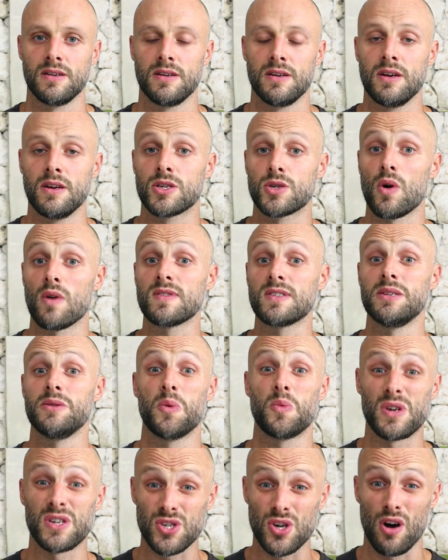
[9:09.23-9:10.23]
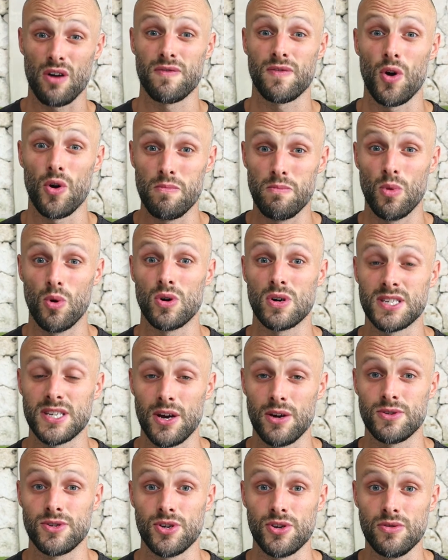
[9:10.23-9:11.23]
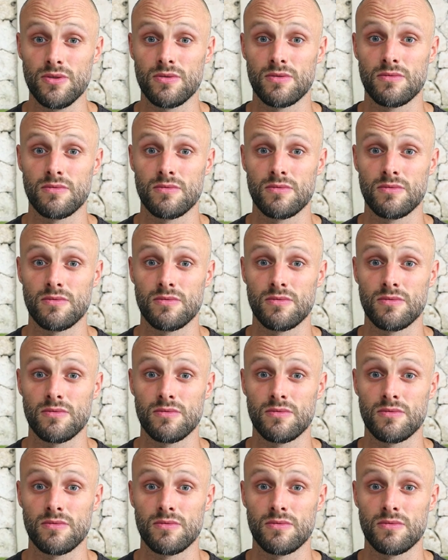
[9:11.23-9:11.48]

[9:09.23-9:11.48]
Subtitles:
So obviously we want to offload more CO2.